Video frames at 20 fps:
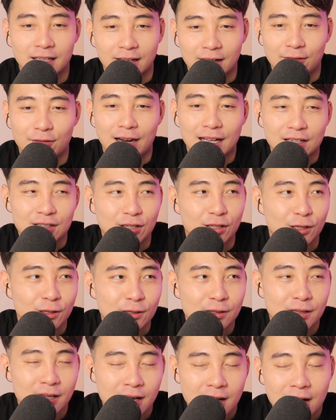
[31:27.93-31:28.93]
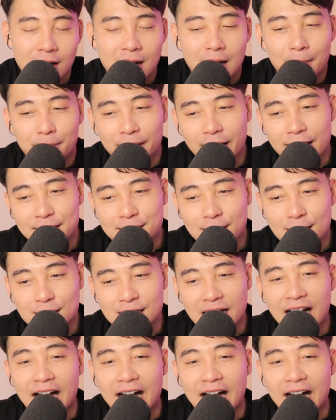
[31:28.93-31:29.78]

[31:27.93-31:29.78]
the rental places.